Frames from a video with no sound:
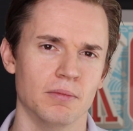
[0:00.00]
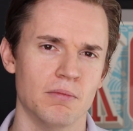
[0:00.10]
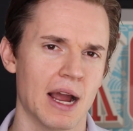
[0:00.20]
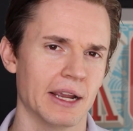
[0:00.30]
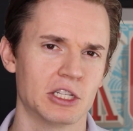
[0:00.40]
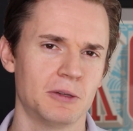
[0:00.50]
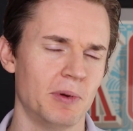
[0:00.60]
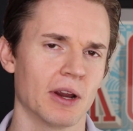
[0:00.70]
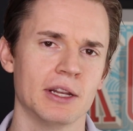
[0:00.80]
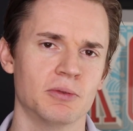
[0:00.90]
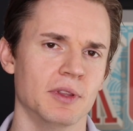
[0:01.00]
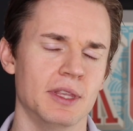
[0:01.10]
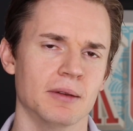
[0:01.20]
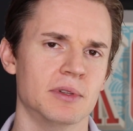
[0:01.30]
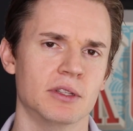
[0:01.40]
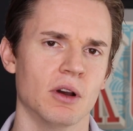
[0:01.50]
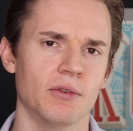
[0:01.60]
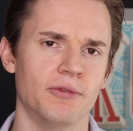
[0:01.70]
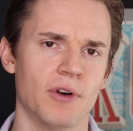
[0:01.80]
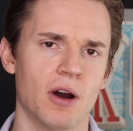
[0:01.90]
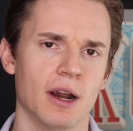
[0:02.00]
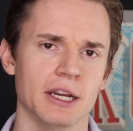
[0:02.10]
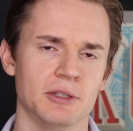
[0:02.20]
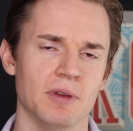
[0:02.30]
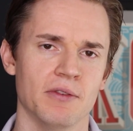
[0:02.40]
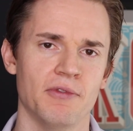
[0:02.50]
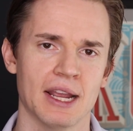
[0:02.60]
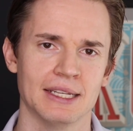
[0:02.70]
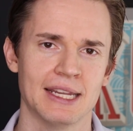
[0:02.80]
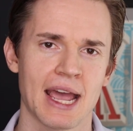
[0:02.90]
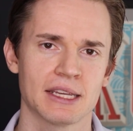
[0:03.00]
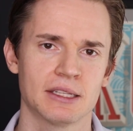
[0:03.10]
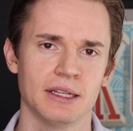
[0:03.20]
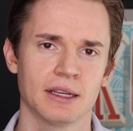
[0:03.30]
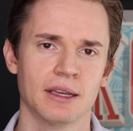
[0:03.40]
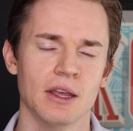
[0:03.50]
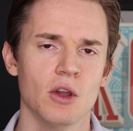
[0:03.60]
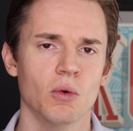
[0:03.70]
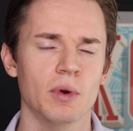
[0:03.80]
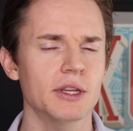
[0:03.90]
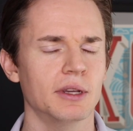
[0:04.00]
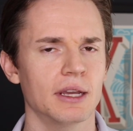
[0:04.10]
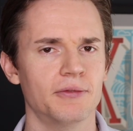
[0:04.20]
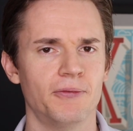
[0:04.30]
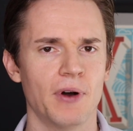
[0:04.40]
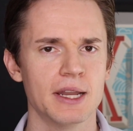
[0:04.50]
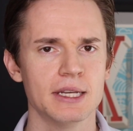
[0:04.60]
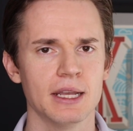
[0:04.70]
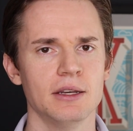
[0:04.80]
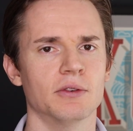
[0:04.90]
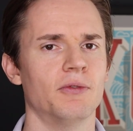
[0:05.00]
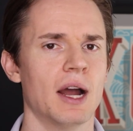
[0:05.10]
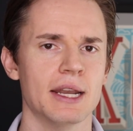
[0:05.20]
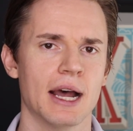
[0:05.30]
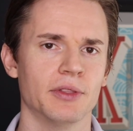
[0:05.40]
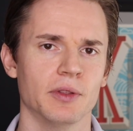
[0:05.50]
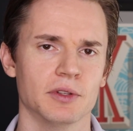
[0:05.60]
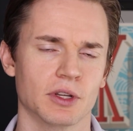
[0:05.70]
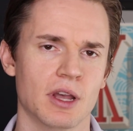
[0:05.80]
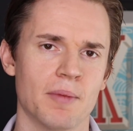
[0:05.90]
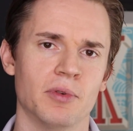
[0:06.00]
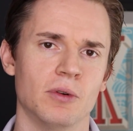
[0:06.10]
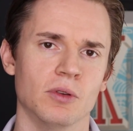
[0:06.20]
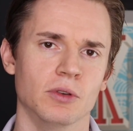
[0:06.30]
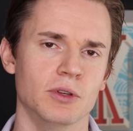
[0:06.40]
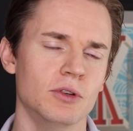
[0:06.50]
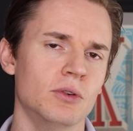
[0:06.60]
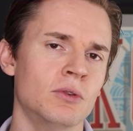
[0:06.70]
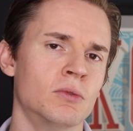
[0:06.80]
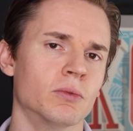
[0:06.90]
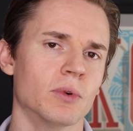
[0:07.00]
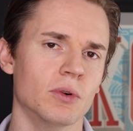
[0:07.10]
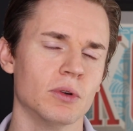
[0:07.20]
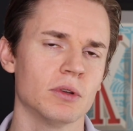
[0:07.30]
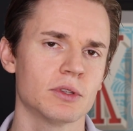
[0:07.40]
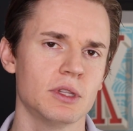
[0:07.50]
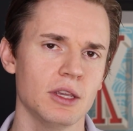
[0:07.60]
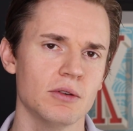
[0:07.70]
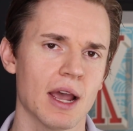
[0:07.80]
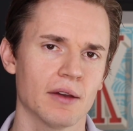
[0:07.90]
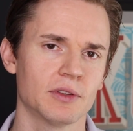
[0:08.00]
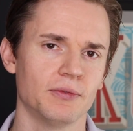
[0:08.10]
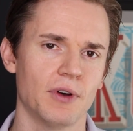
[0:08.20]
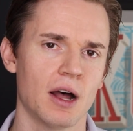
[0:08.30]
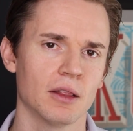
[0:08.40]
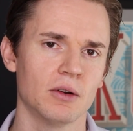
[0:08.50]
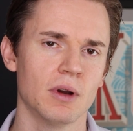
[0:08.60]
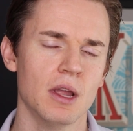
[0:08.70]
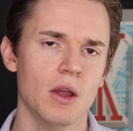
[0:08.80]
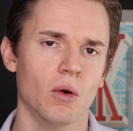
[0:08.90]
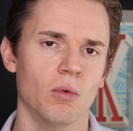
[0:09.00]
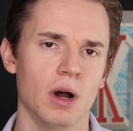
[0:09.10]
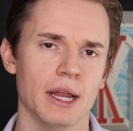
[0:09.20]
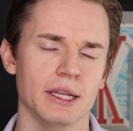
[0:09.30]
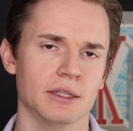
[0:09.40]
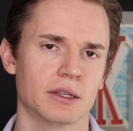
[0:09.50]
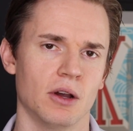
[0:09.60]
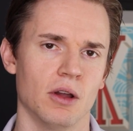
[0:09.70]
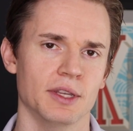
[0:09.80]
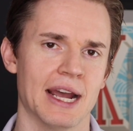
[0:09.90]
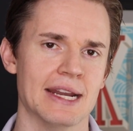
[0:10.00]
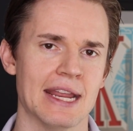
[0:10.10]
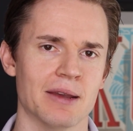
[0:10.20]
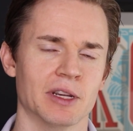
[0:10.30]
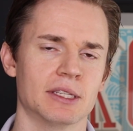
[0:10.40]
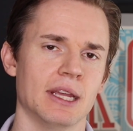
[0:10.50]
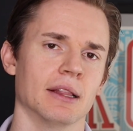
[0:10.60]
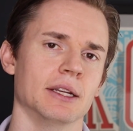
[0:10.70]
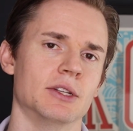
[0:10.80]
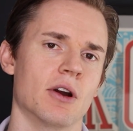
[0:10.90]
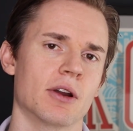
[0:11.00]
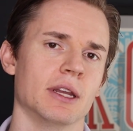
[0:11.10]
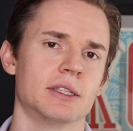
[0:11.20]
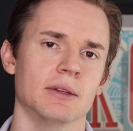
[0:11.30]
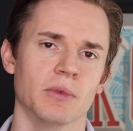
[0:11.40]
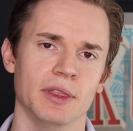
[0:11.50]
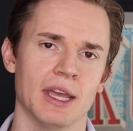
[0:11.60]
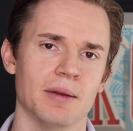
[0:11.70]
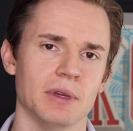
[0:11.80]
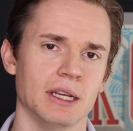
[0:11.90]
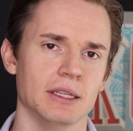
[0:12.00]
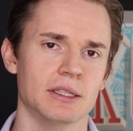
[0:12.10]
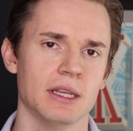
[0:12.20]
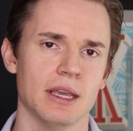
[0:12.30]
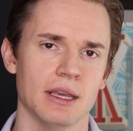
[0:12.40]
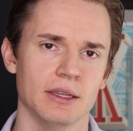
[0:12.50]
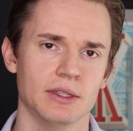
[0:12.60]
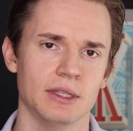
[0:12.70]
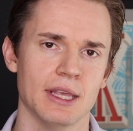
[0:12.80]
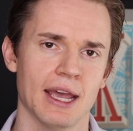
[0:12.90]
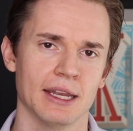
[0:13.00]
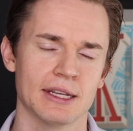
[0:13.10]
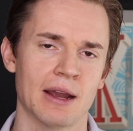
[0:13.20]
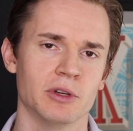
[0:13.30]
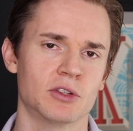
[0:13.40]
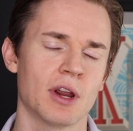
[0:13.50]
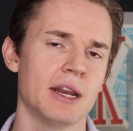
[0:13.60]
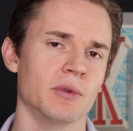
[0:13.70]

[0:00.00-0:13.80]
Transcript: my experience with them so far has been fantastic. When you get funded, you find out that there's a couple new rules that you have to follow. One is called dynamic scaling targets, and what that means is that I was trading